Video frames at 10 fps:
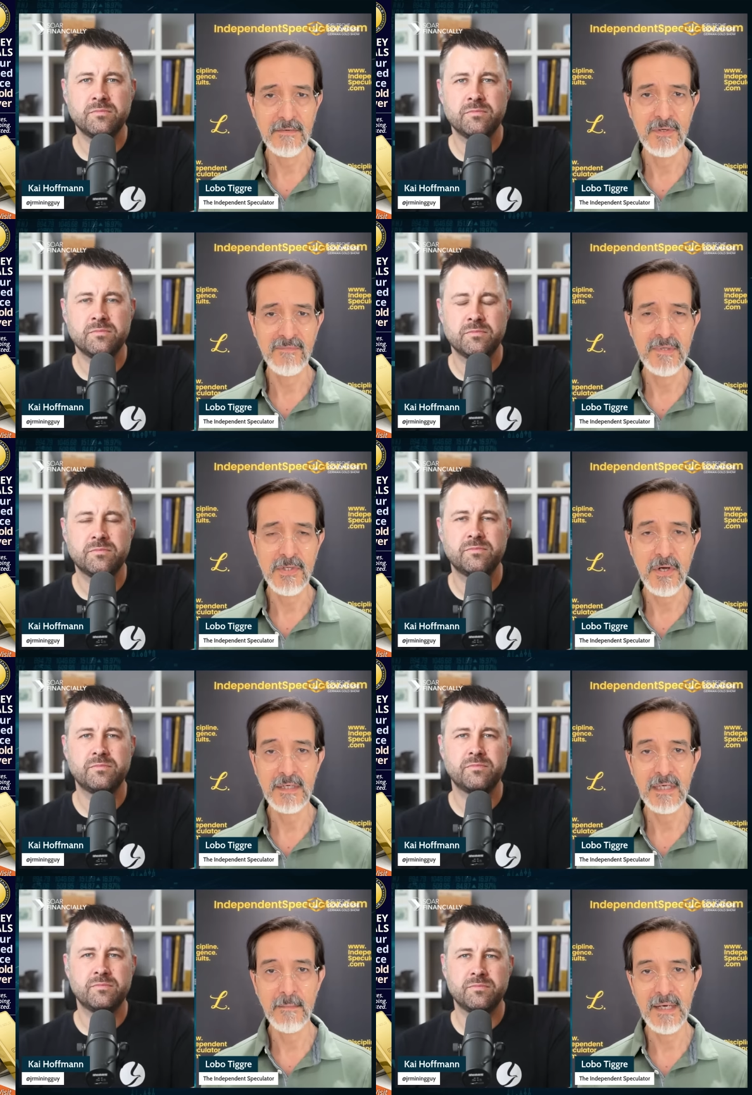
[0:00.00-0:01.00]
Speaker 1: we've been
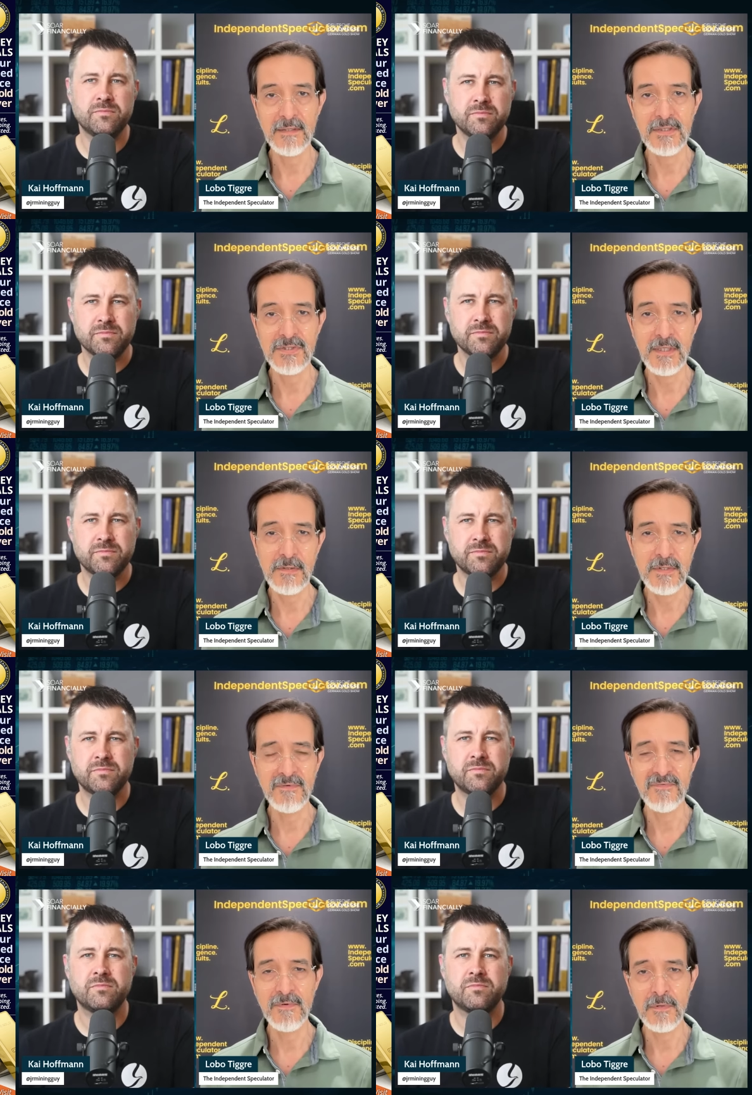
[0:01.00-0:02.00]
talking about continue
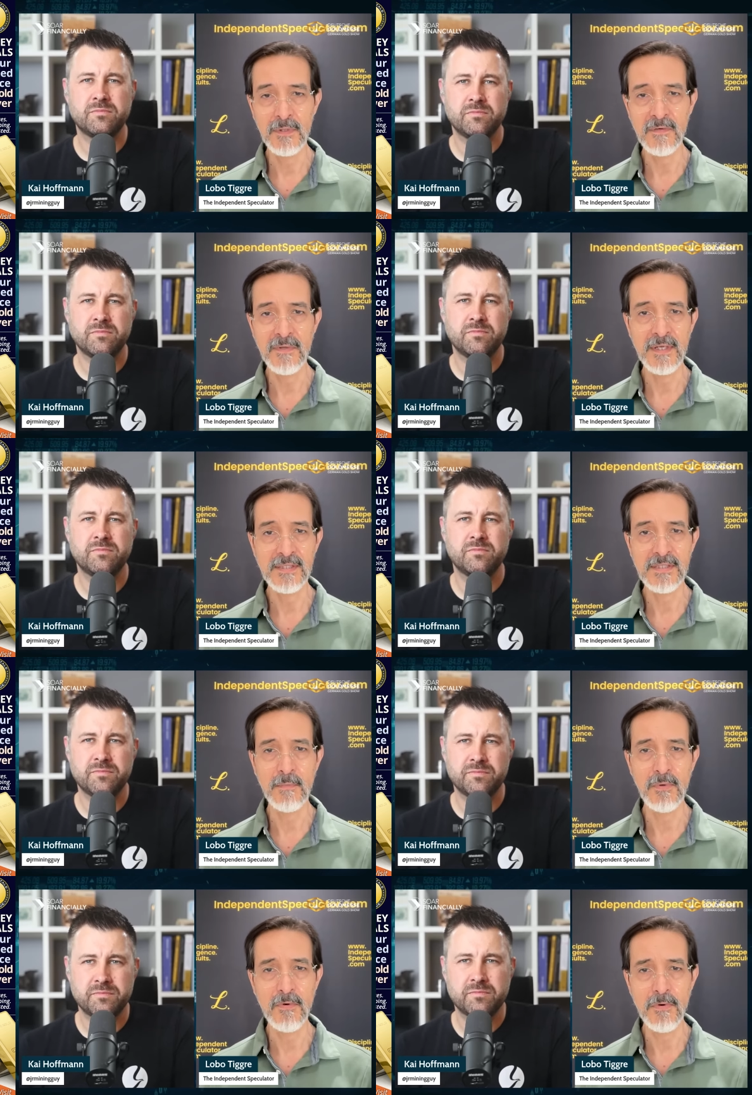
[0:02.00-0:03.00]
to unfold over the next
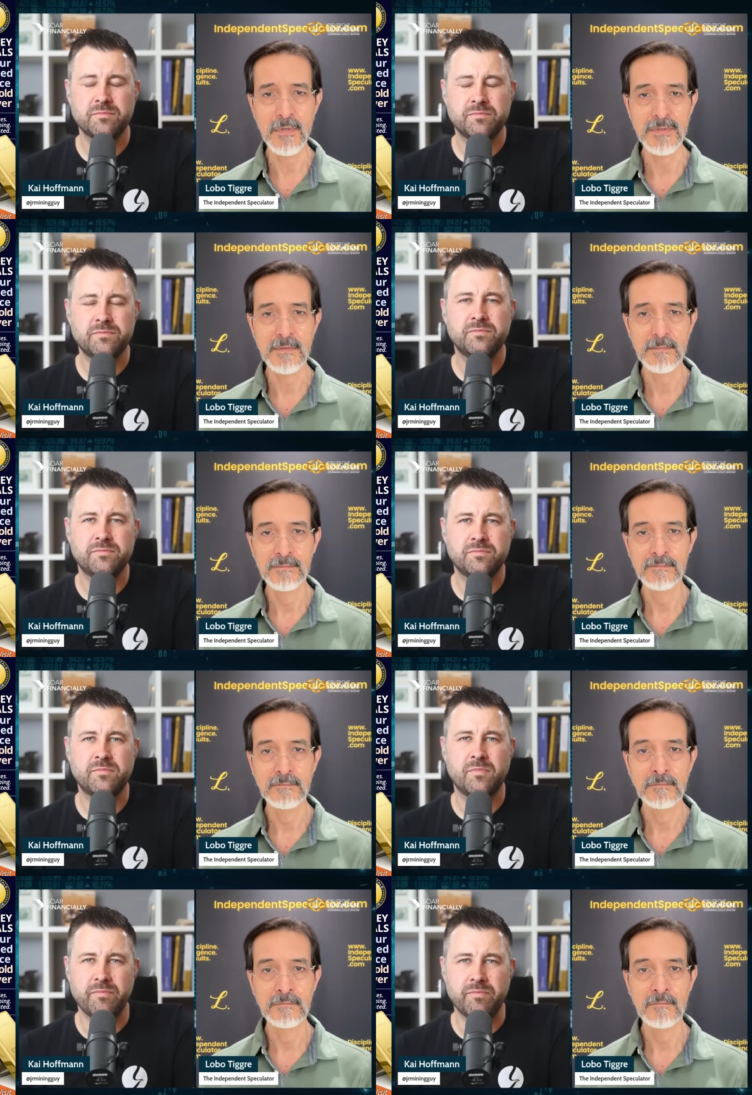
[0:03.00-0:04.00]
couple quarters.
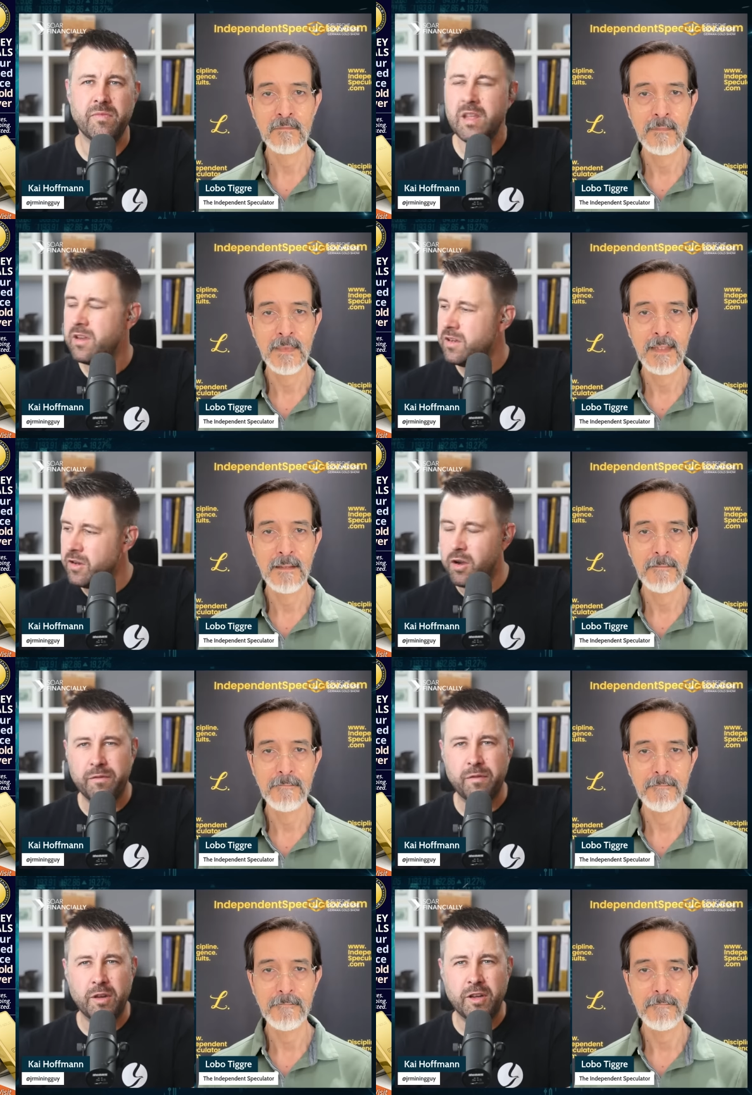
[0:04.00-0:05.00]
Speaker 2: No,
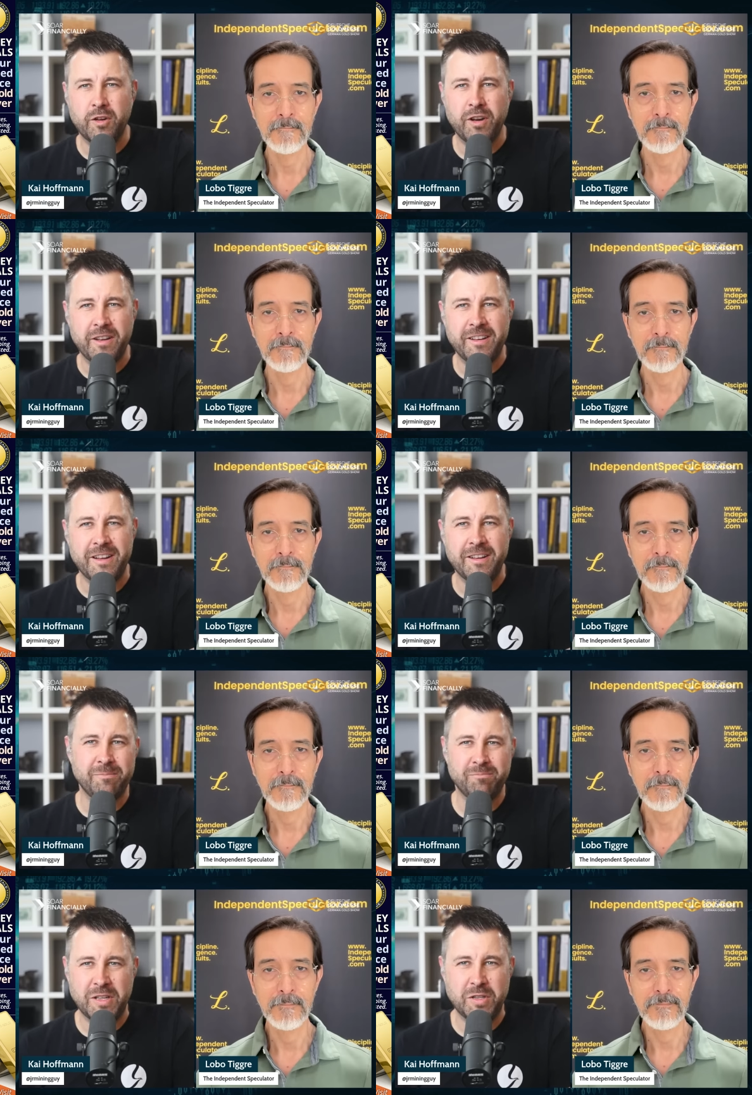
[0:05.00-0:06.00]
fully agree, and uh,
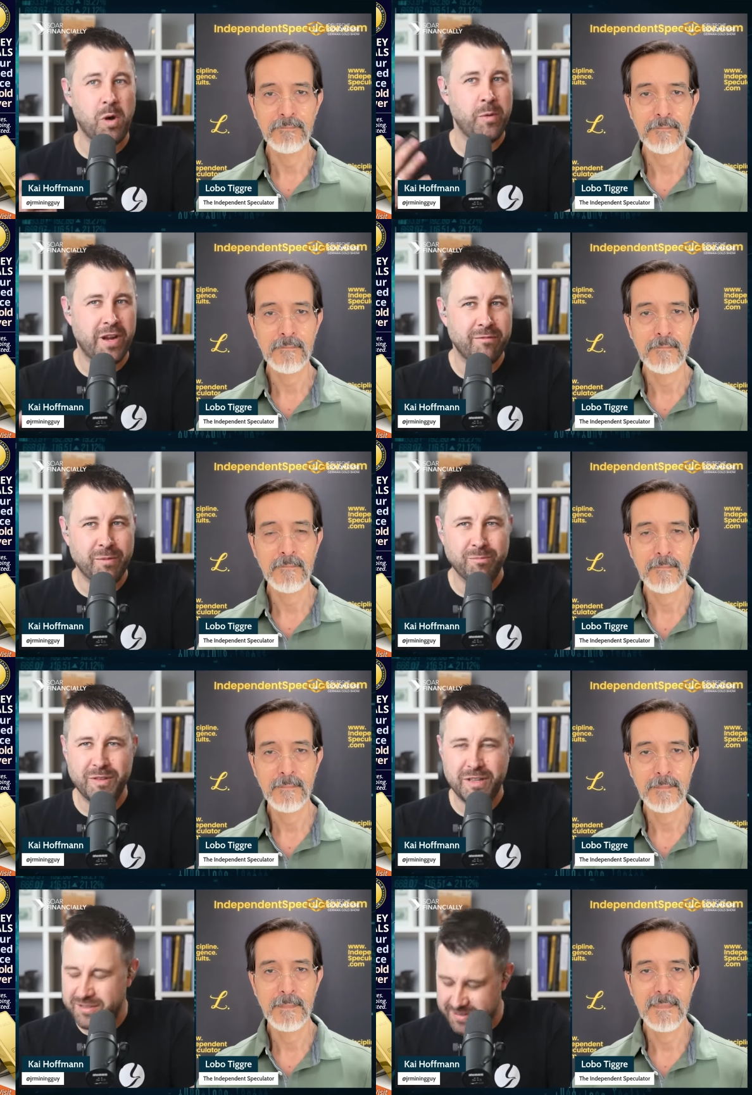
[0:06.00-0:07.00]
that's where we come from.
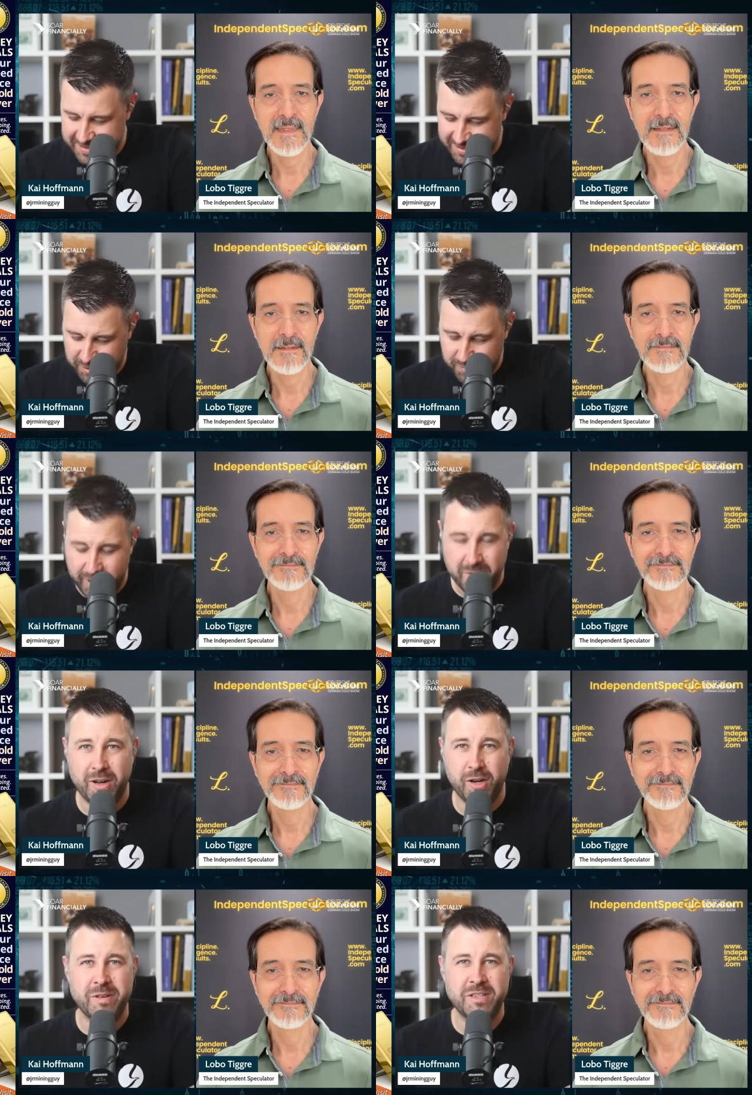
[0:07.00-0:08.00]
That's that's our bread and
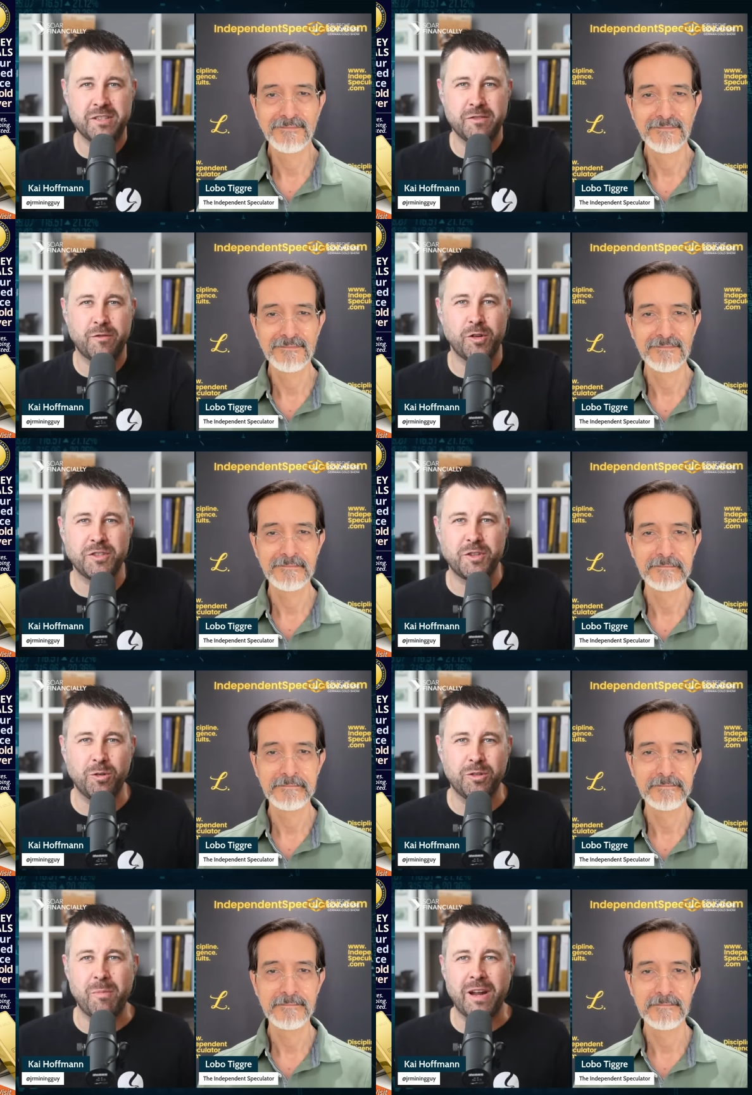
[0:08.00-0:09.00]
butter business, of course, is
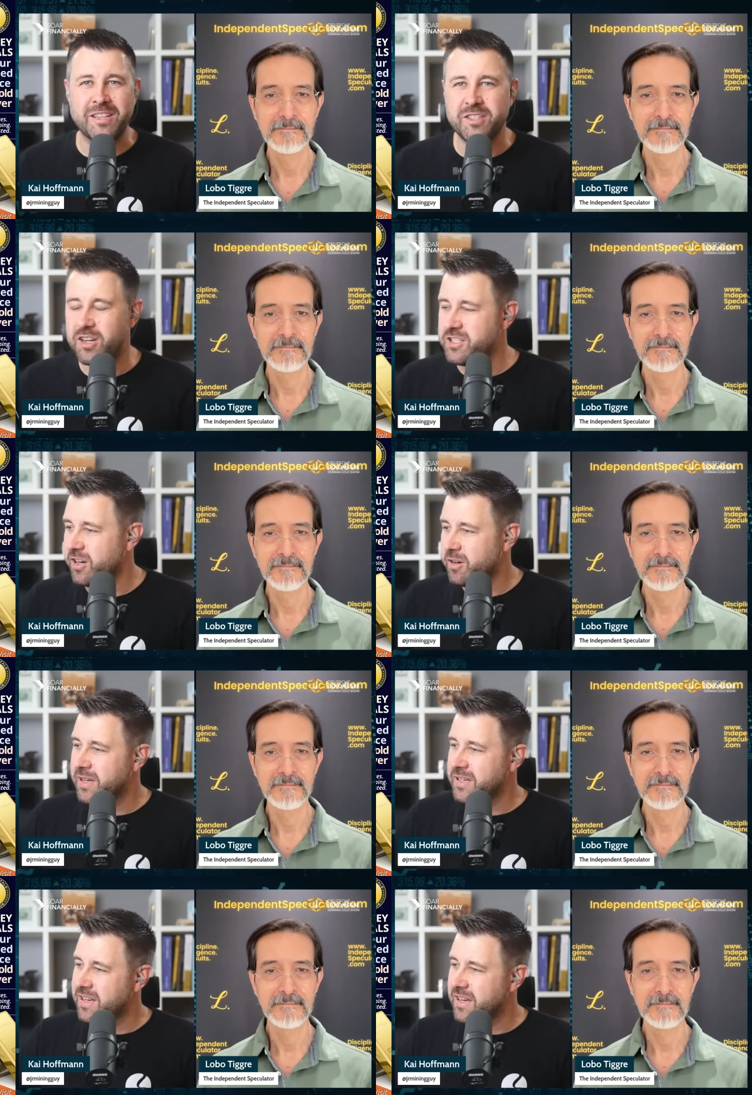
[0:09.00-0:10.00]
gold and mining stocks here.
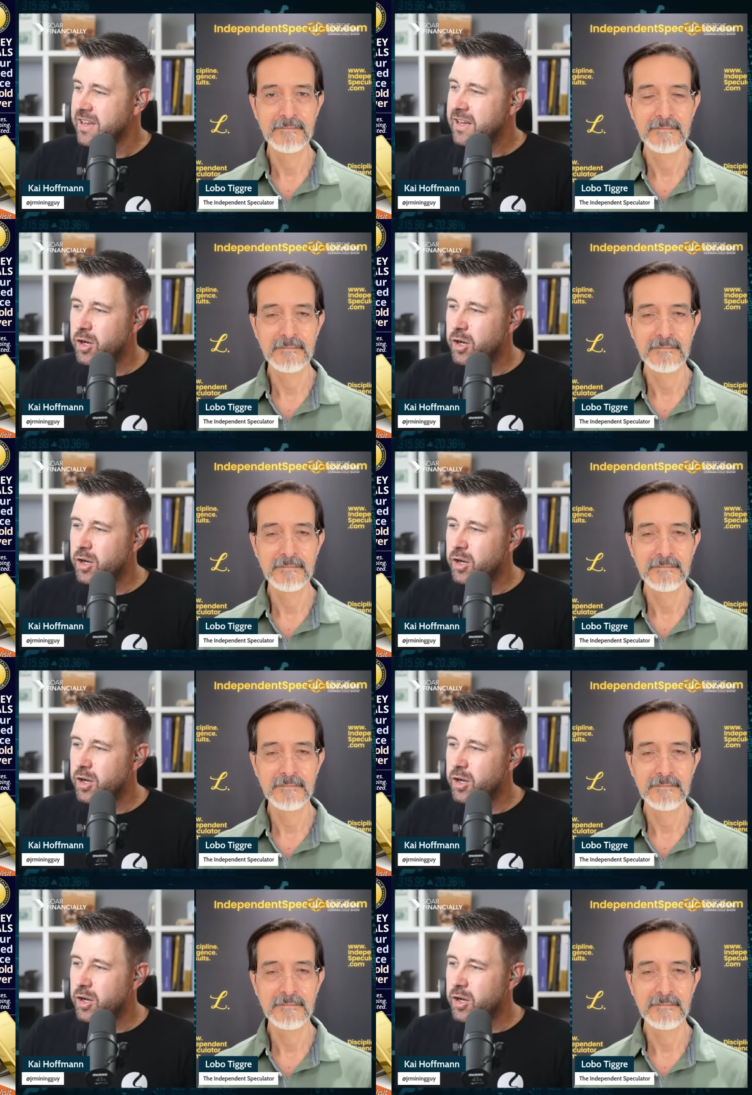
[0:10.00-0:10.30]
But uh, Lobo,